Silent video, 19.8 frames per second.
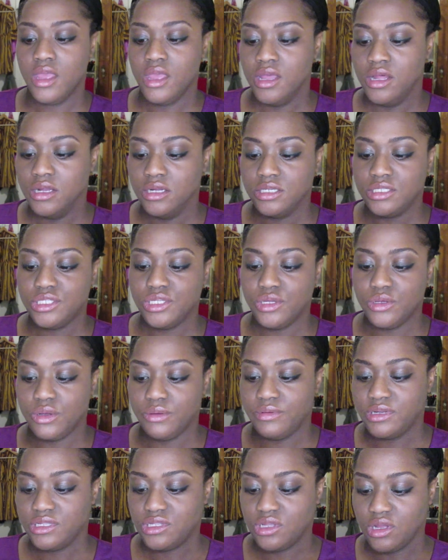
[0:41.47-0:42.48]
So I
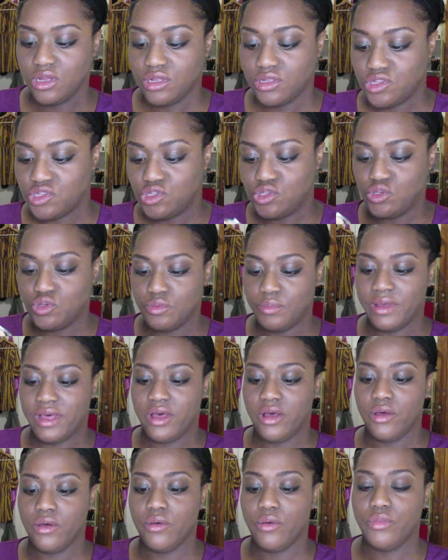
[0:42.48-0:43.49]
want to talk to you
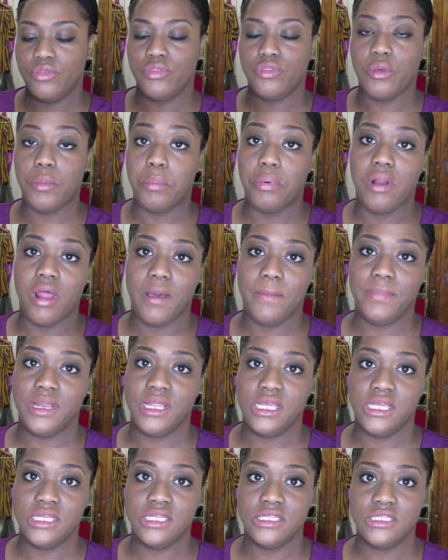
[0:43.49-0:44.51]
about the
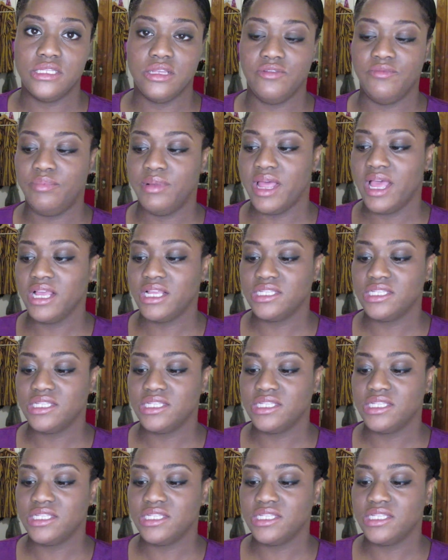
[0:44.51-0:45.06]
properties of black